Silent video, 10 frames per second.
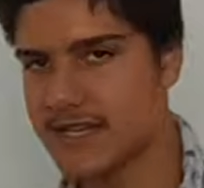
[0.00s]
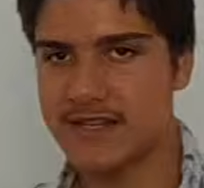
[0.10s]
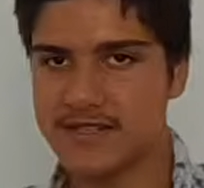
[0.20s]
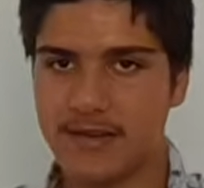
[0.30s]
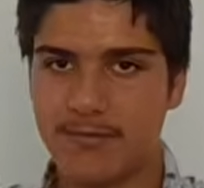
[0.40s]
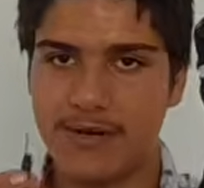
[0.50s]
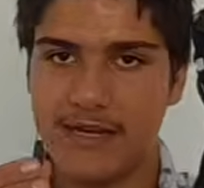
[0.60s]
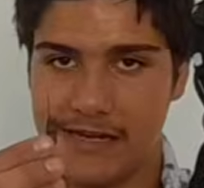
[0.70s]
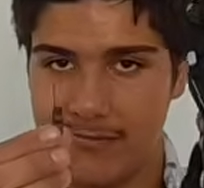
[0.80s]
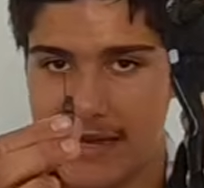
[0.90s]
has it
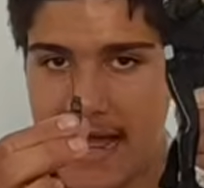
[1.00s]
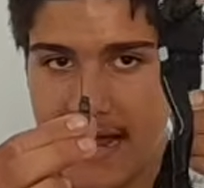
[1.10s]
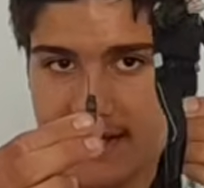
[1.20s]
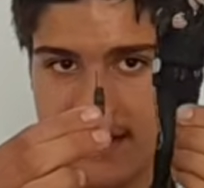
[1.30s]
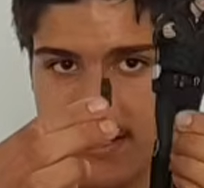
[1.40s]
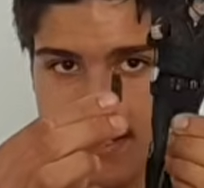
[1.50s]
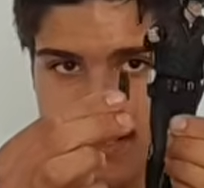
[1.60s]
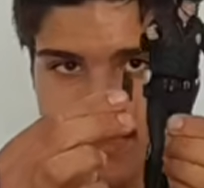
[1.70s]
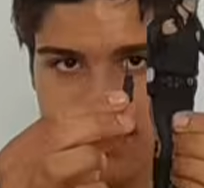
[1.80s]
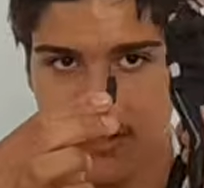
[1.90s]
completely black.
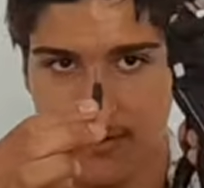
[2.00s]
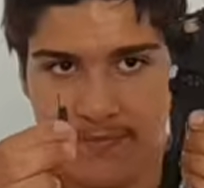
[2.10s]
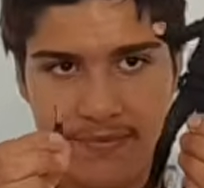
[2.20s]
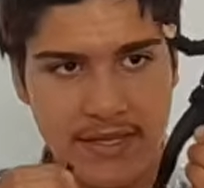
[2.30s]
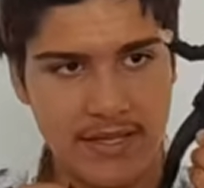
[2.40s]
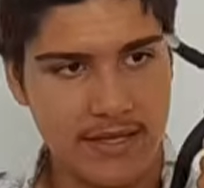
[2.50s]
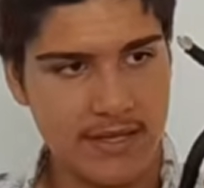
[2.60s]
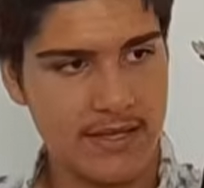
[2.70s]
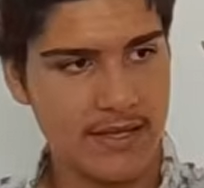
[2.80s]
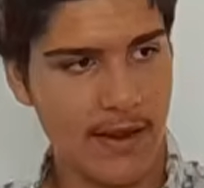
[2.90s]
So
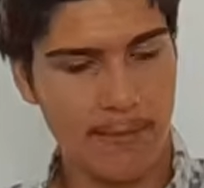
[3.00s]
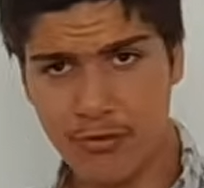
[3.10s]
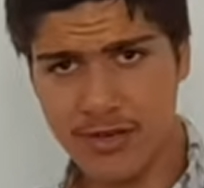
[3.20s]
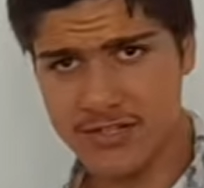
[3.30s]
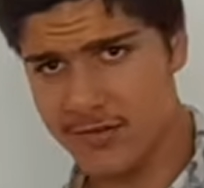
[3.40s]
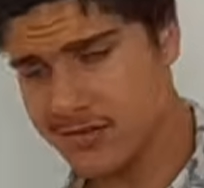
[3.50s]
I'm pretty sure